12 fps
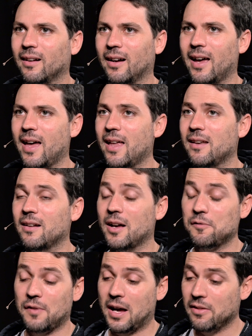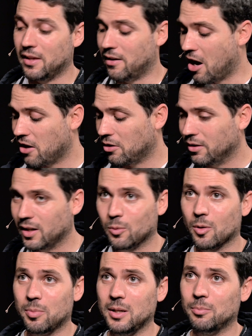and I found that not only
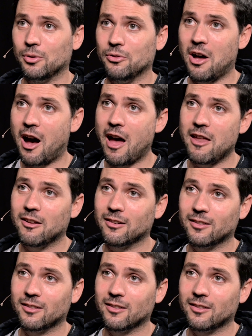were people not